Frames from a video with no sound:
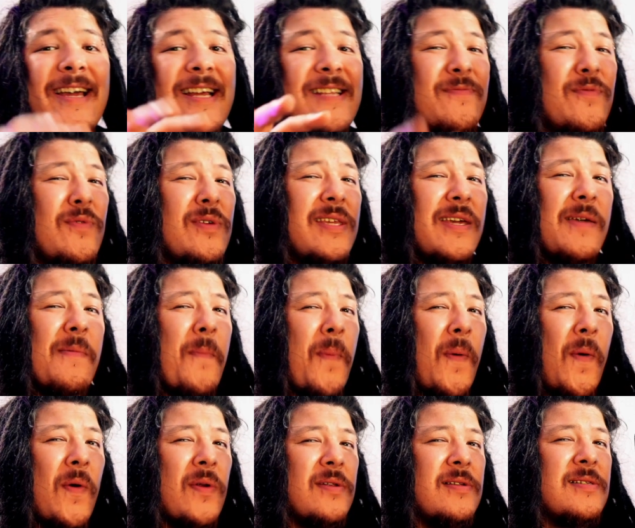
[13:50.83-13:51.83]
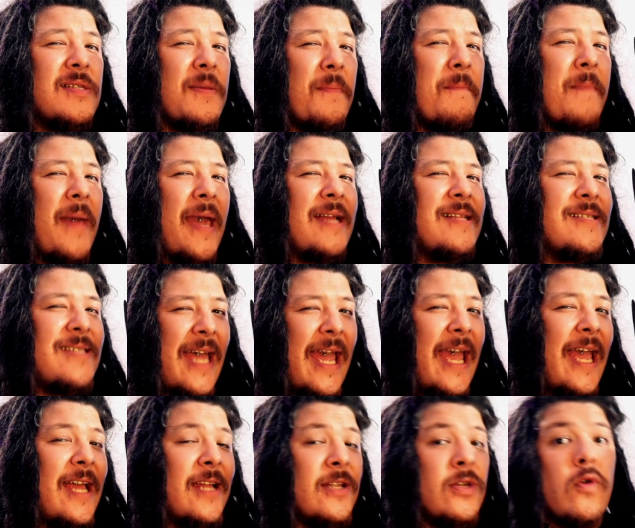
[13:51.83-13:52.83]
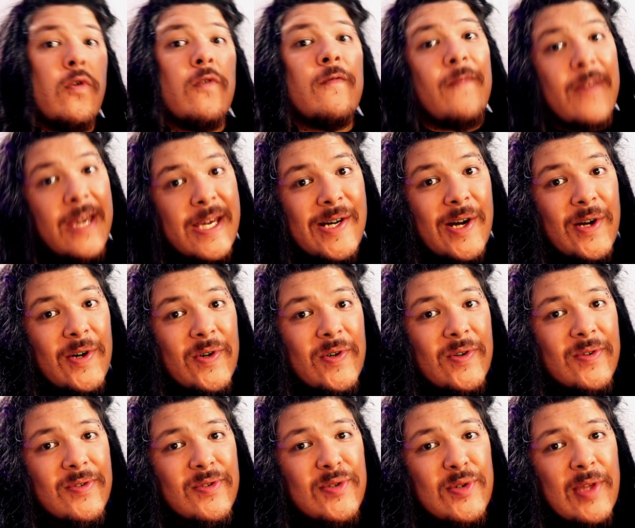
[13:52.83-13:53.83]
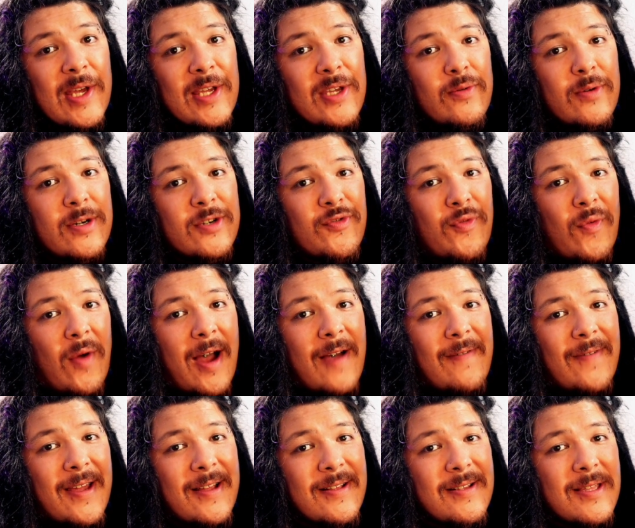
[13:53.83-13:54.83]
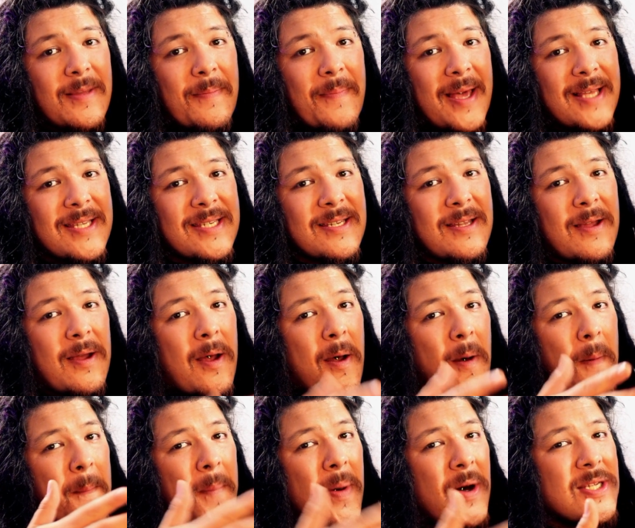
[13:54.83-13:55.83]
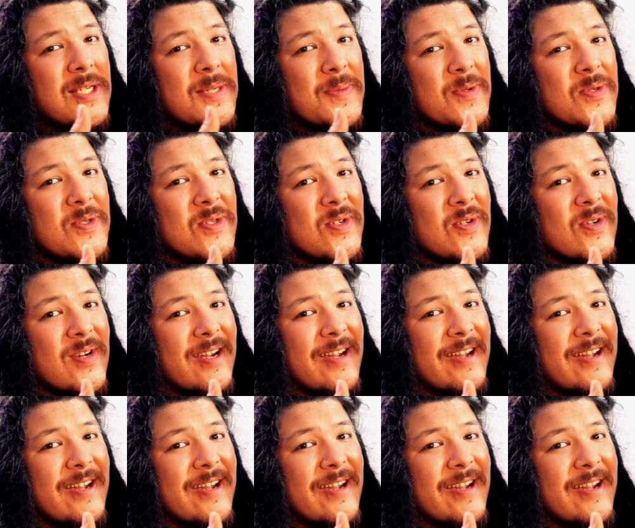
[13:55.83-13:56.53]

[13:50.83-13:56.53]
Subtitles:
really important to maintain your vehicle so that you are driving to the best possible story.